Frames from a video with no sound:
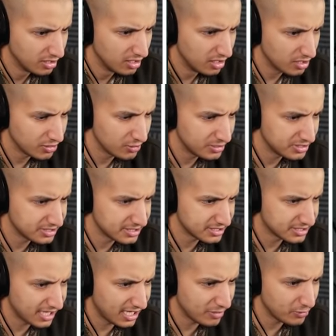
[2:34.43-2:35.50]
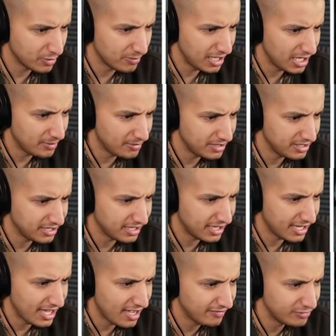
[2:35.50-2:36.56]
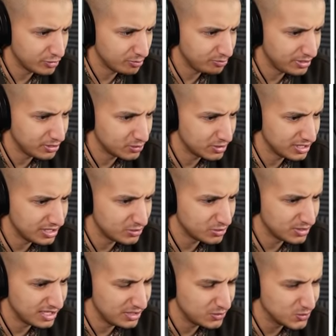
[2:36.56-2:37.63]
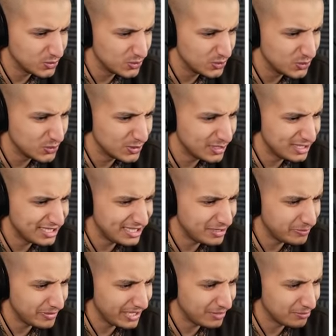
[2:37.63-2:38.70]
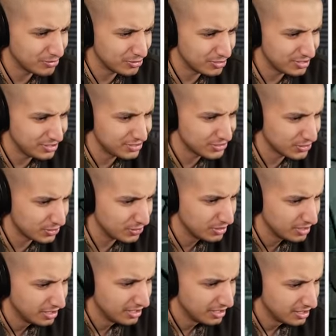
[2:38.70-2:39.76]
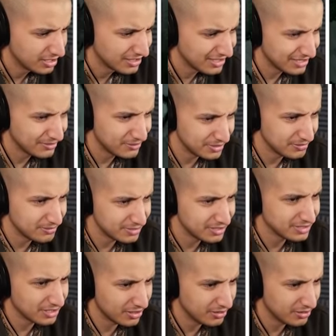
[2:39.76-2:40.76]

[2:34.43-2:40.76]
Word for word: Although this does kind of remind me that I have to pee really, really, really bad, birdie. So right, let's go find can we please come go?